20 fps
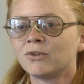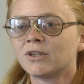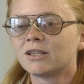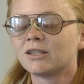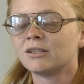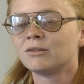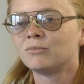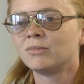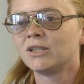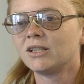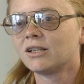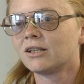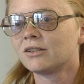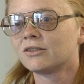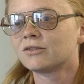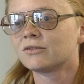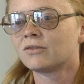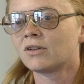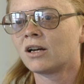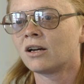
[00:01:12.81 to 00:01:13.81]
with it
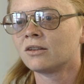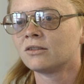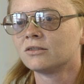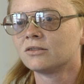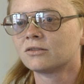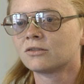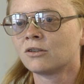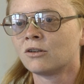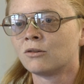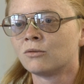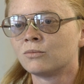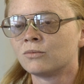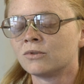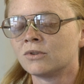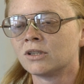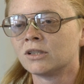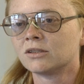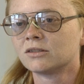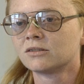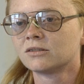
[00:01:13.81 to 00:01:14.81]
because of how the scope
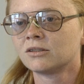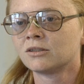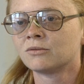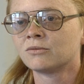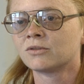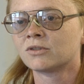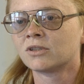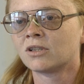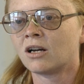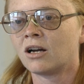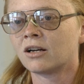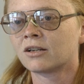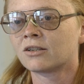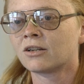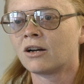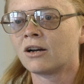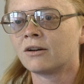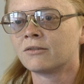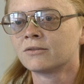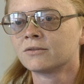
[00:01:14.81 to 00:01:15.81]
was. It was
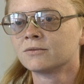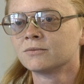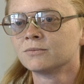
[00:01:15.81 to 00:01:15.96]
knocked off.